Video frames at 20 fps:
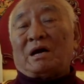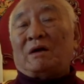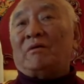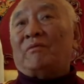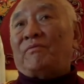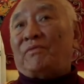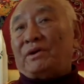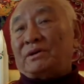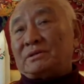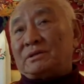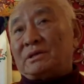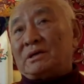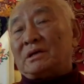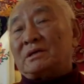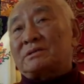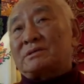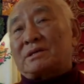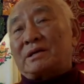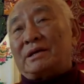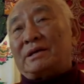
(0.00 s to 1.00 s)
our
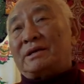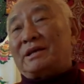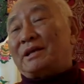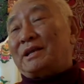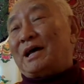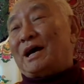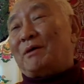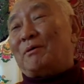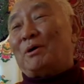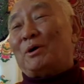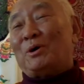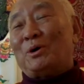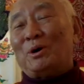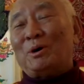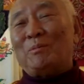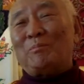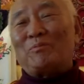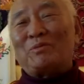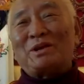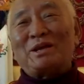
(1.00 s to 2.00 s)
physical state in our
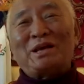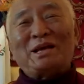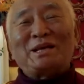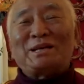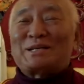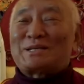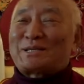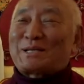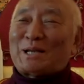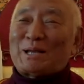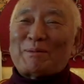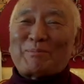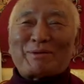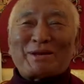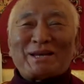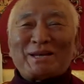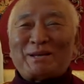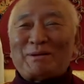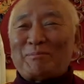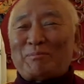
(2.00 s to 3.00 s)
home and
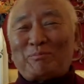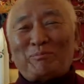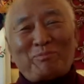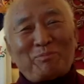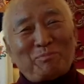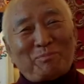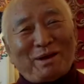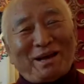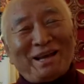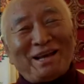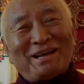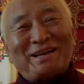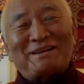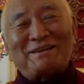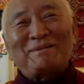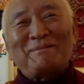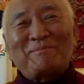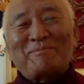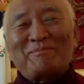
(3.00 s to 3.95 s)
slept in the bed.